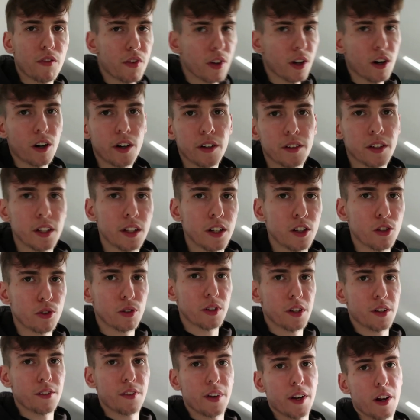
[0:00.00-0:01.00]
But if you guys did
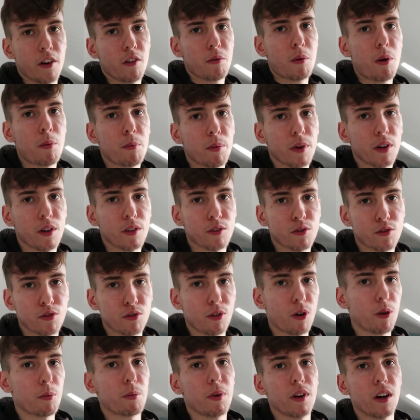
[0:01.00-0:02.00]
enjoy this video, remember,
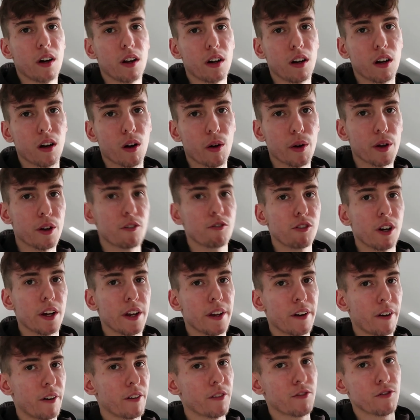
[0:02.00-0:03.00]
drop a like
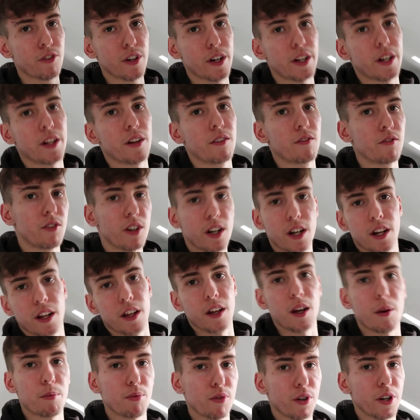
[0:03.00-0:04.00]
rating. I'd really,
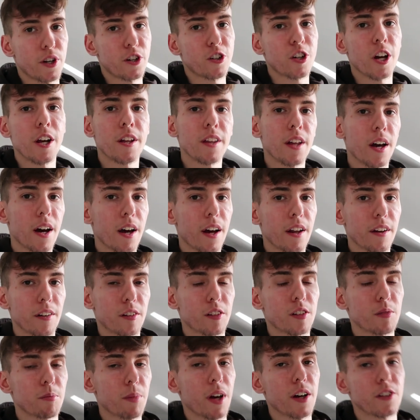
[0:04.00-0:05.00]
really appreciate that.
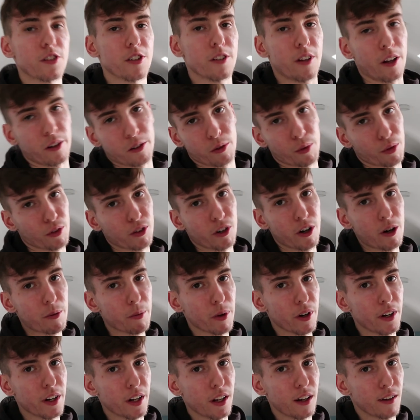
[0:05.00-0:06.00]
And smash that
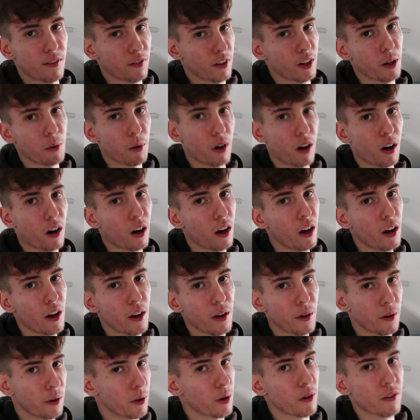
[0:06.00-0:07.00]
subscribe button if you are
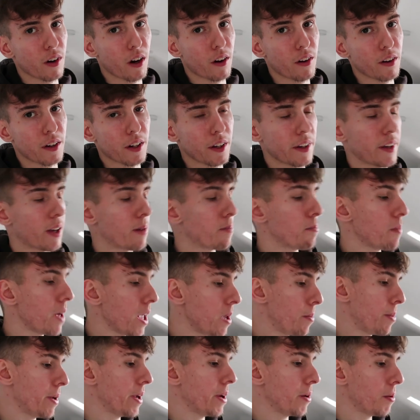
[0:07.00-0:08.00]
new around here.
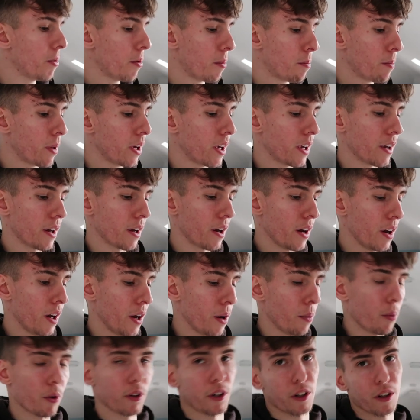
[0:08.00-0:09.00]
Maybe you'll be
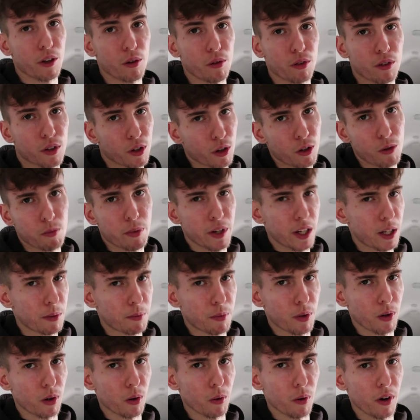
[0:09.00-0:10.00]
one of those two
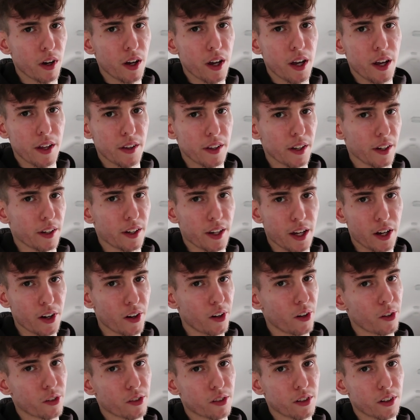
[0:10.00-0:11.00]
people that
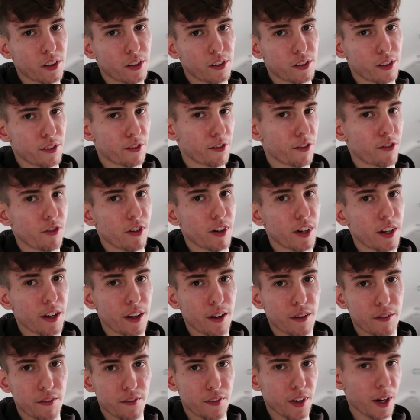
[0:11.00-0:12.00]
get us to
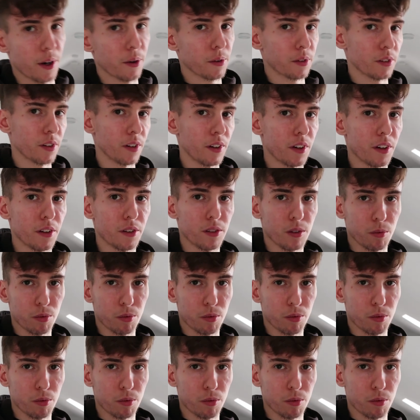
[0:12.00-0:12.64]
3,000